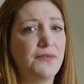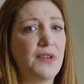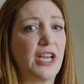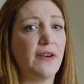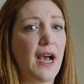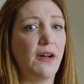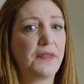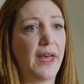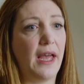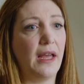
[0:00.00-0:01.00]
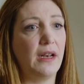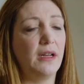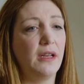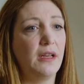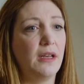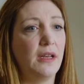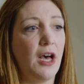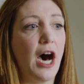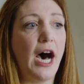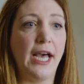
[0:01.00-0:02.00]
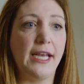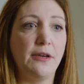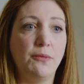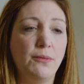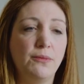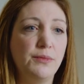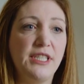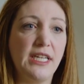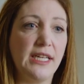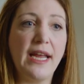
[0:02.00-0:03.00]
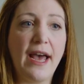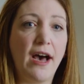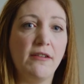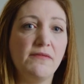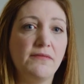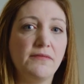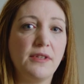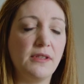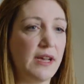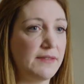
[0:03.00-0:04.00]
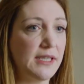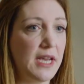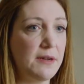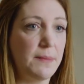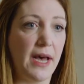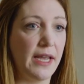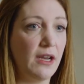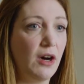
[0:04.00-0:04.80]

figure out that I didn't have the left side of my